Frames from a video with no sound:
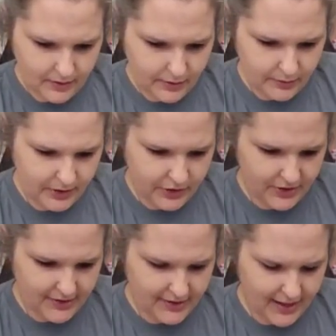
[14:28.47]
doing
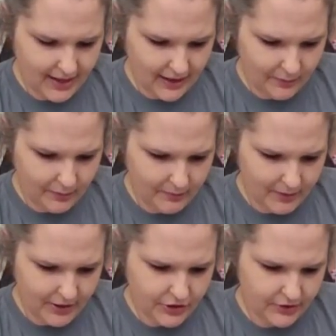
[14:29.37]
just that, I want to
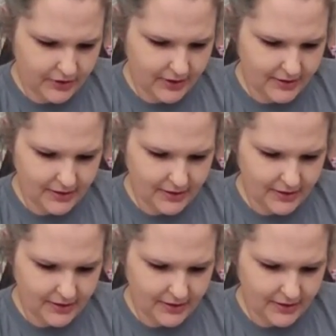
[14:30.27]
make sure that it's